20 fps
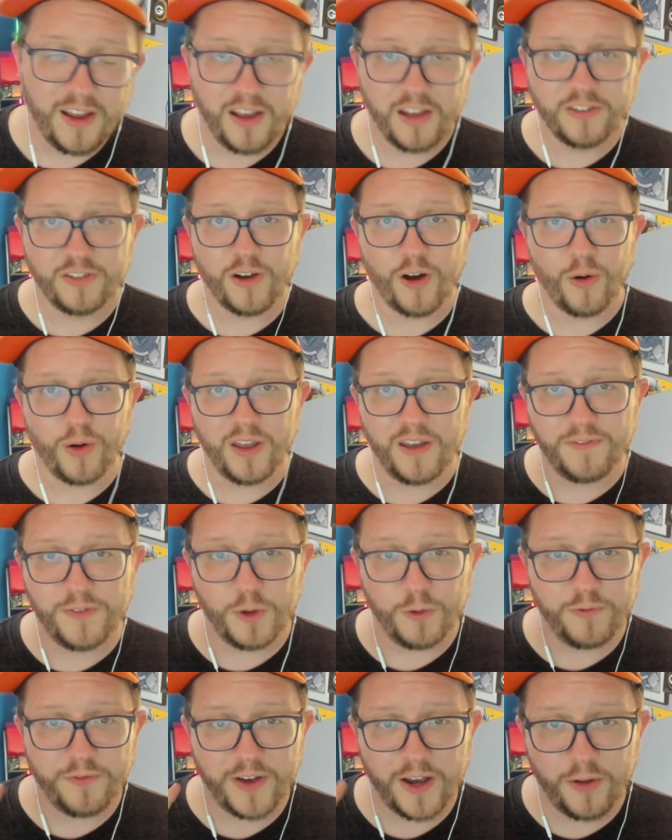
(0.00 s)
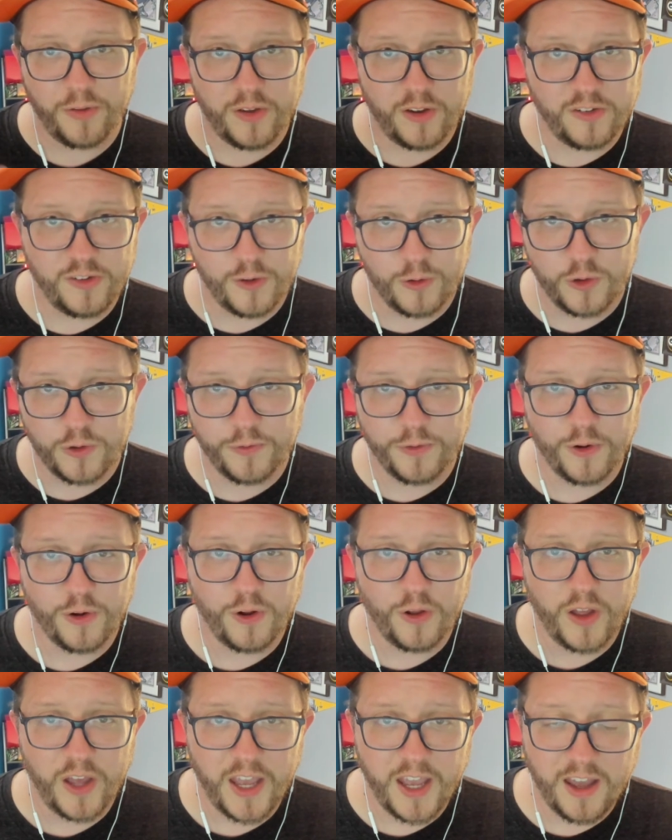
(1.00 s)
So if you found this
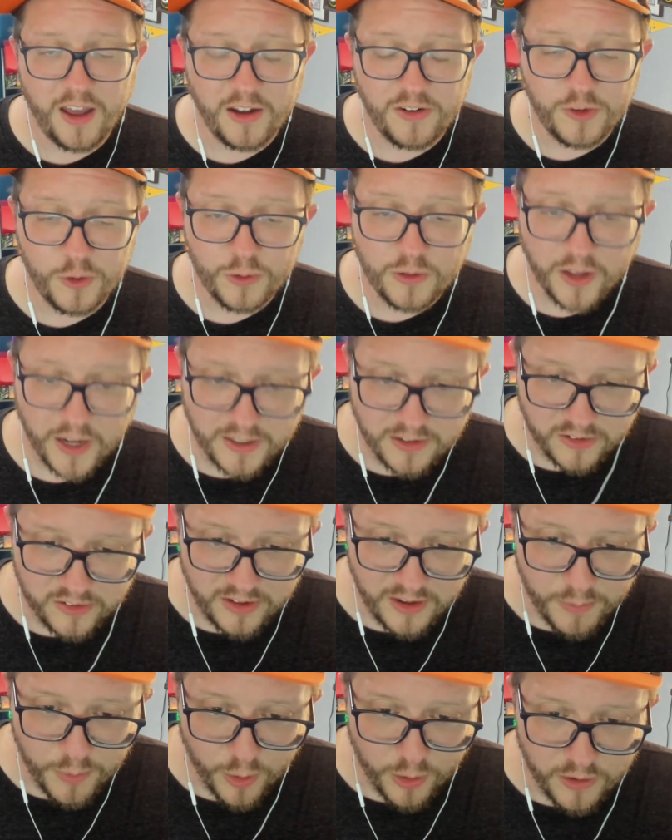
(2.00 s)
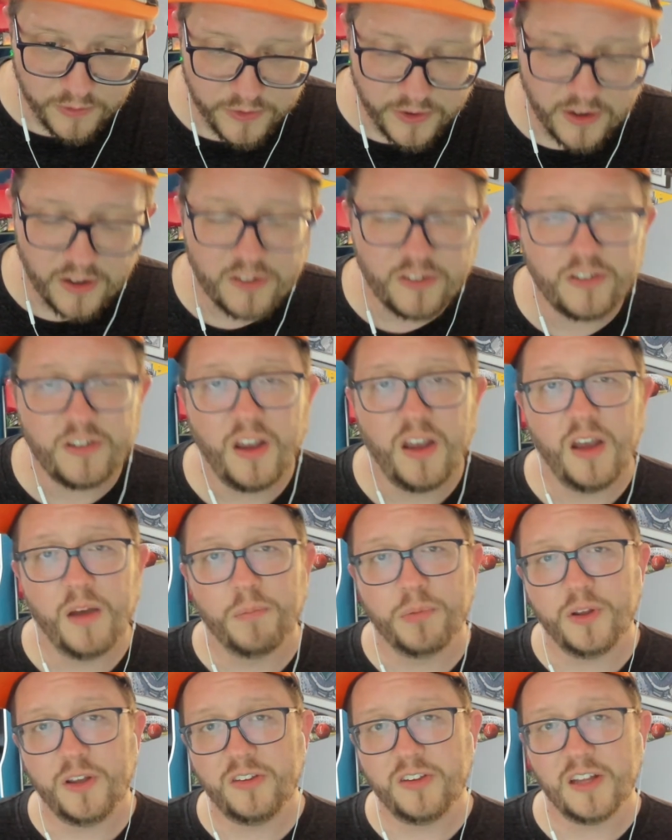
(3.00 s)
useful and you'd like to see more of this,
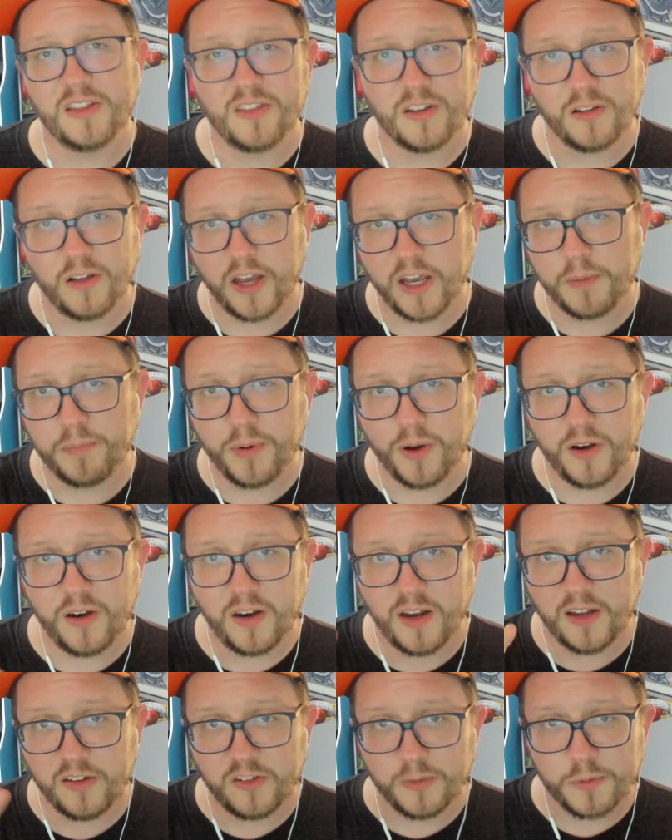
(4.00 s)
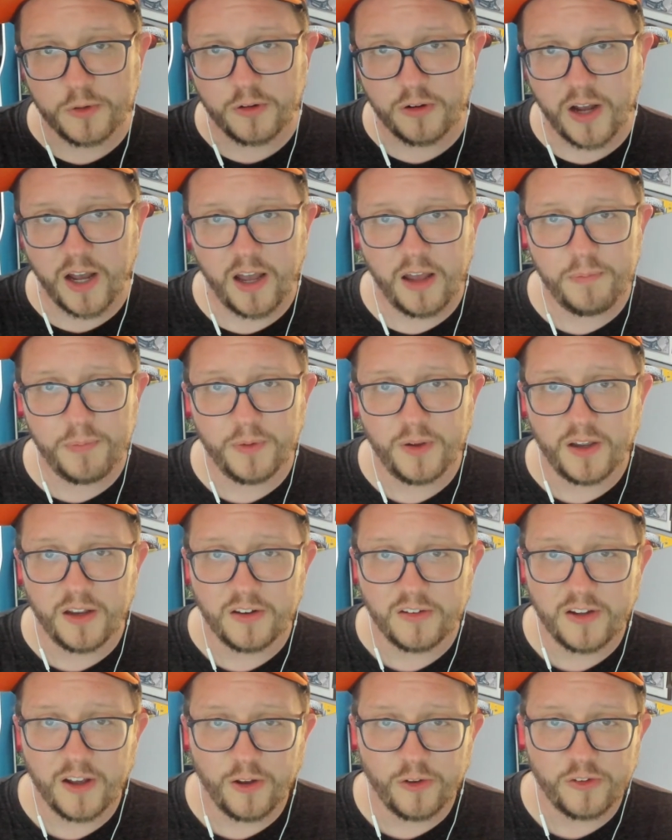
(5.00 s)
please hit the like button and subscribe.
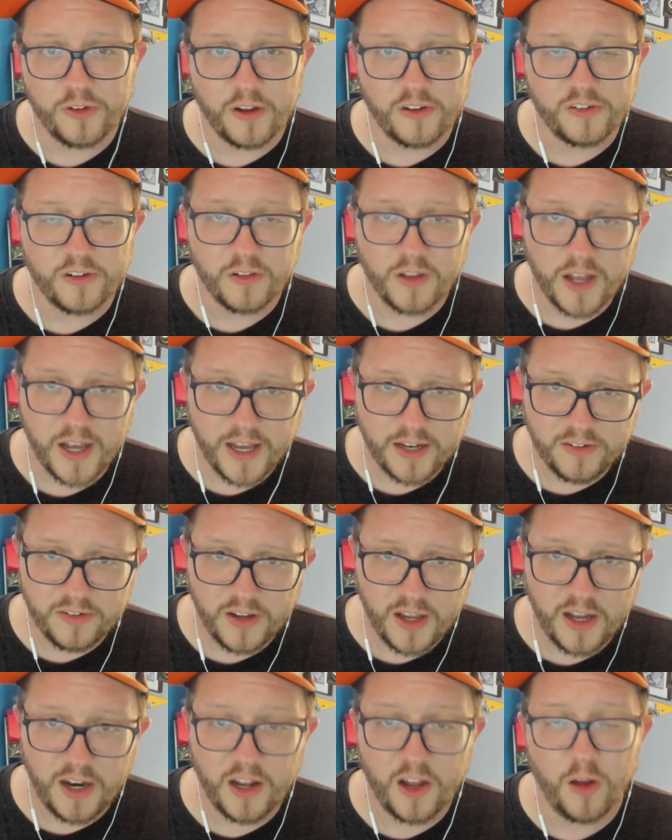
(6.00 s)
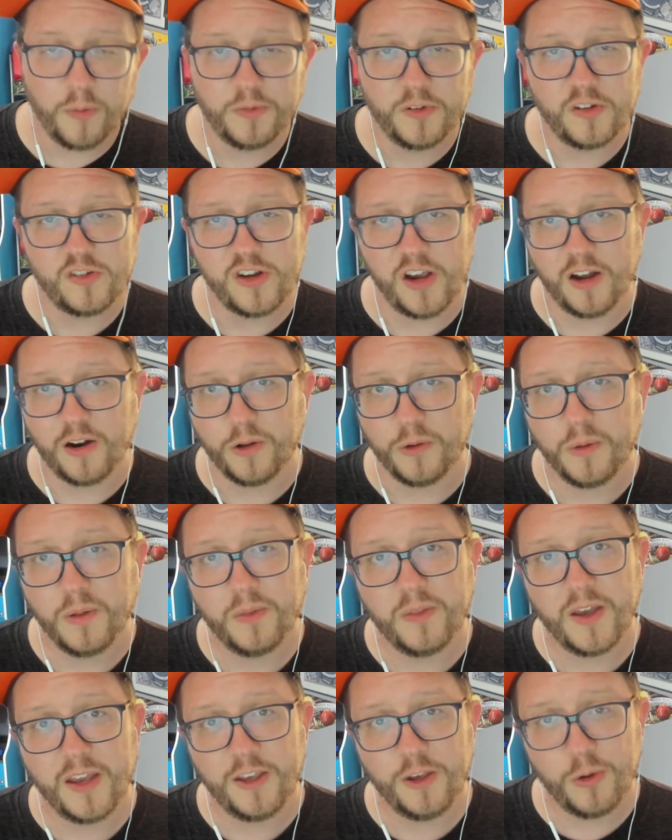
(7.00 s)
It tells us a lot and it helps the channel.
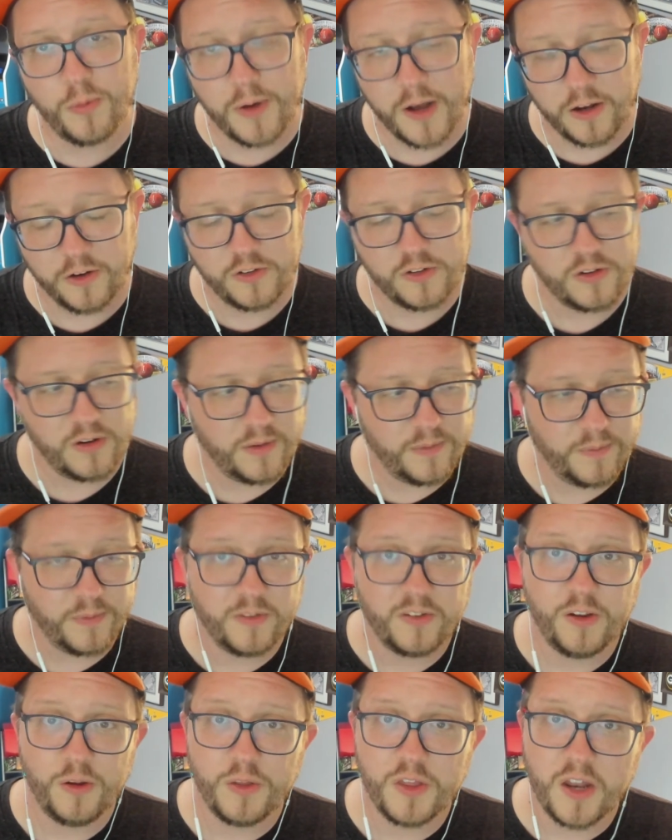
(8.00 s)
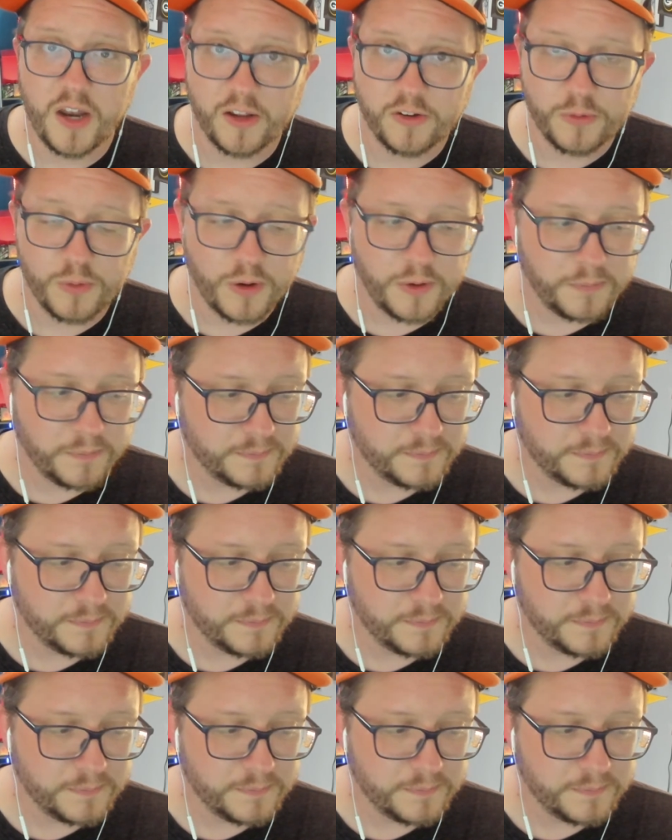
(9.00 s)
Thank you a bunch. See you in the next one.